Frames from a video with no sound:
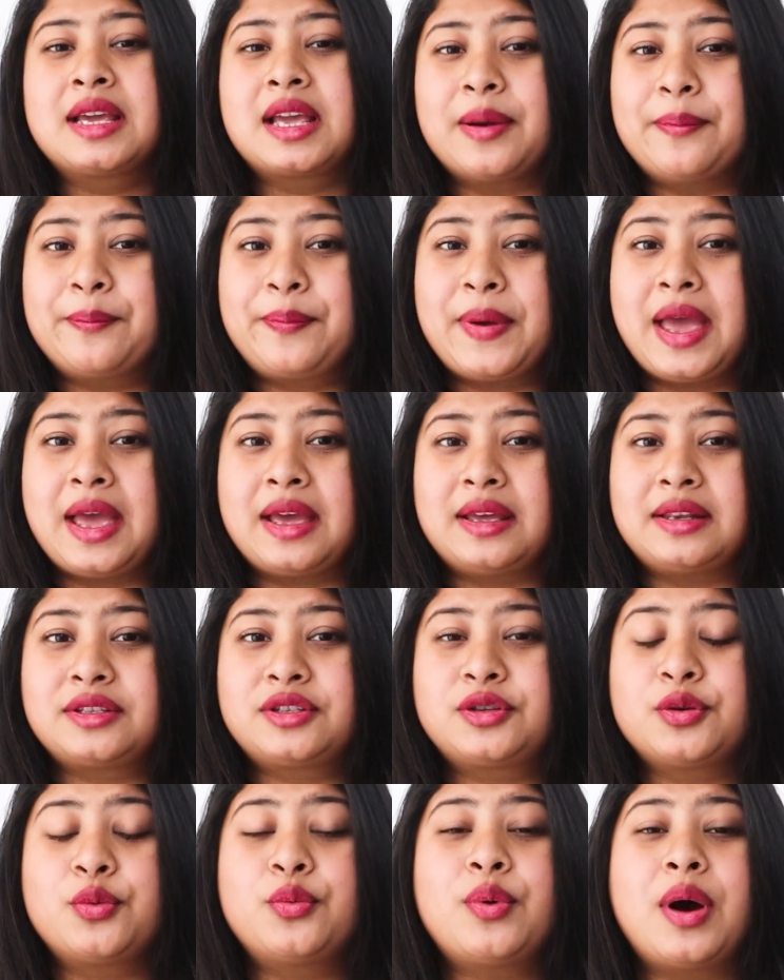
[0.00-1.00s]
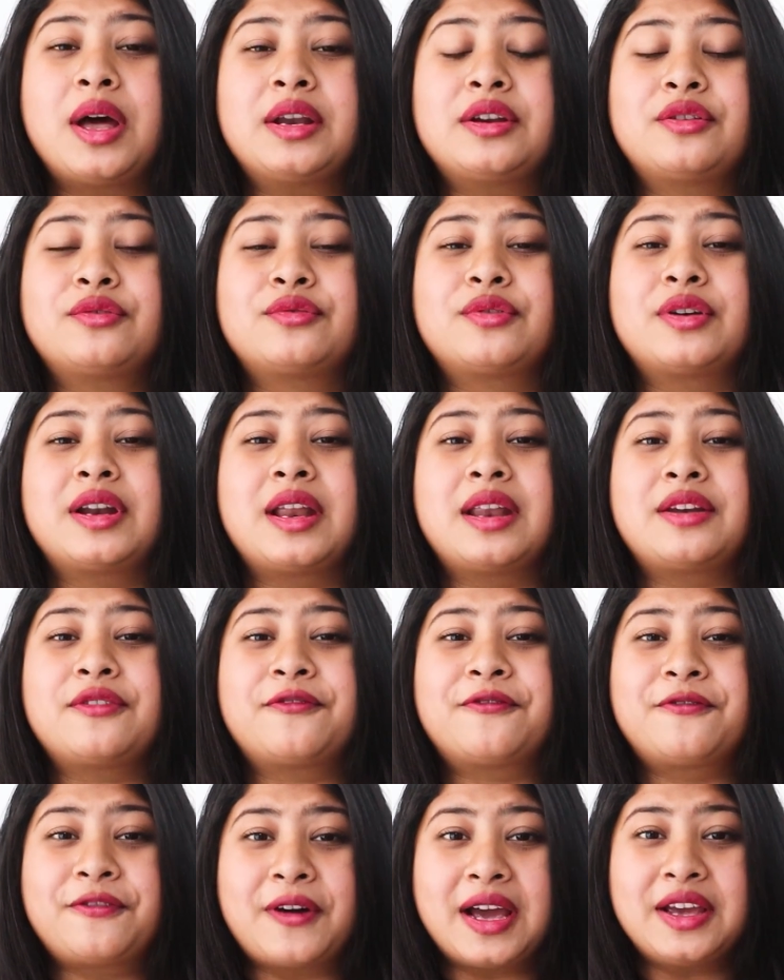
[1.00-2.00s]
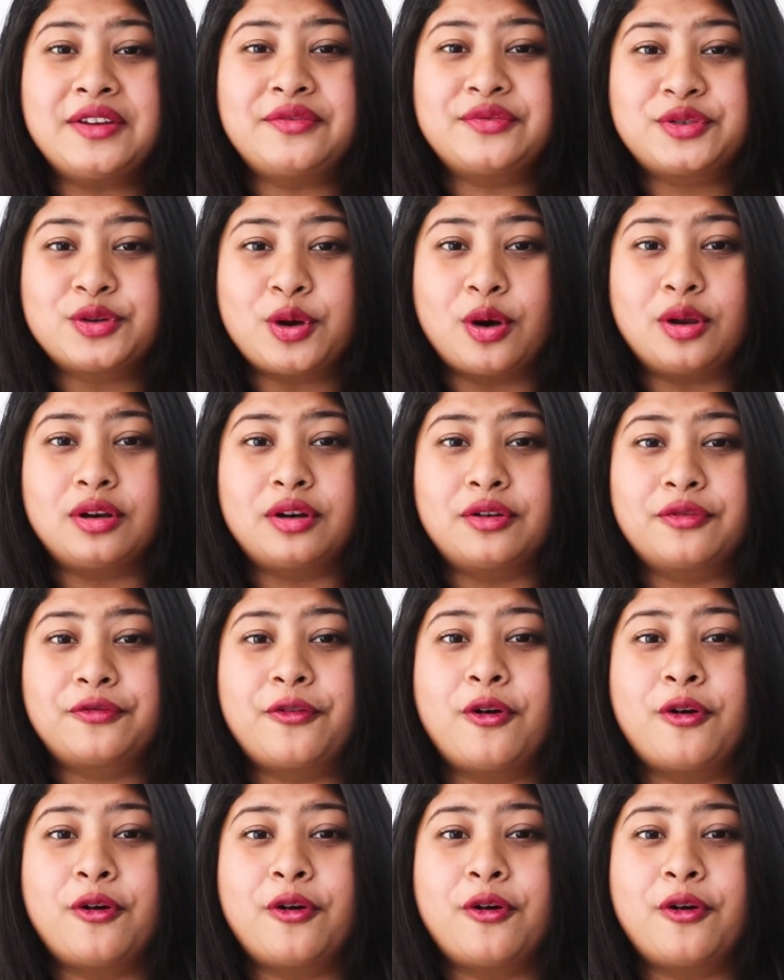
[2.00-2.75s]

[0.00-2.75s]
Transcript: compared to $105